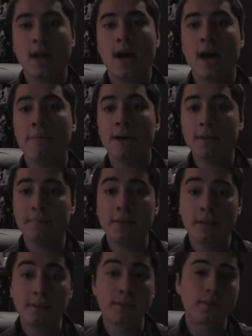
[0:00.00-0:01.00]
I might
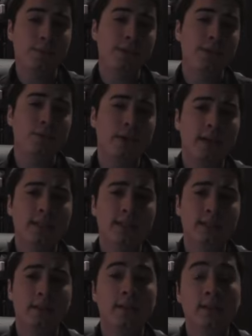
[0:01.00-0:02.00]
be able to bring you
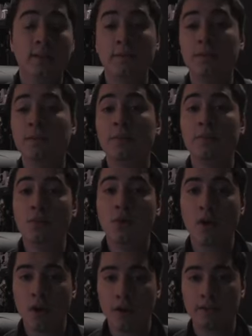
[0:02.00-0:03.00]
guys even
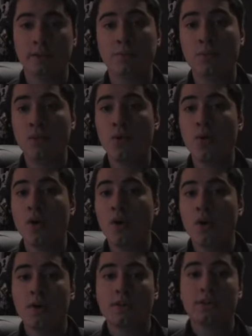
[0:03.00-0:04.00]
more art, more
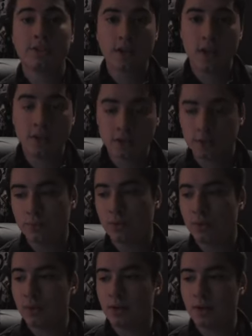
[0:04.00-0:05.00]
songs,
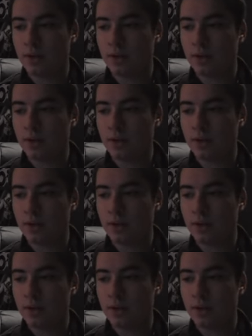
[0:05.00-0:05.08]
more